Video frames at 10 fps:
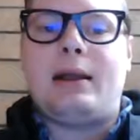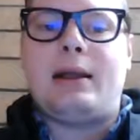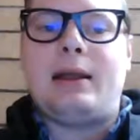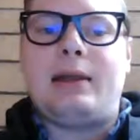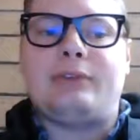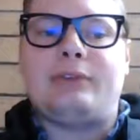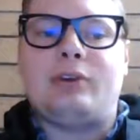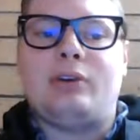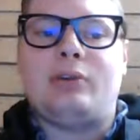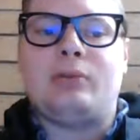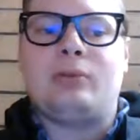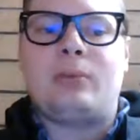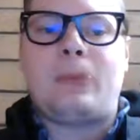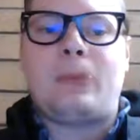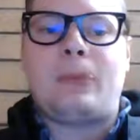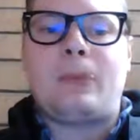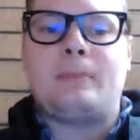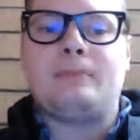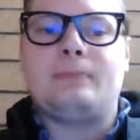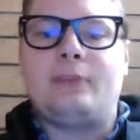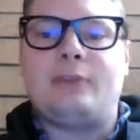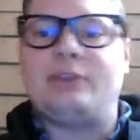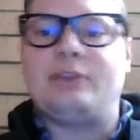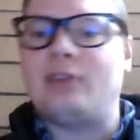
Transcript: and so you have different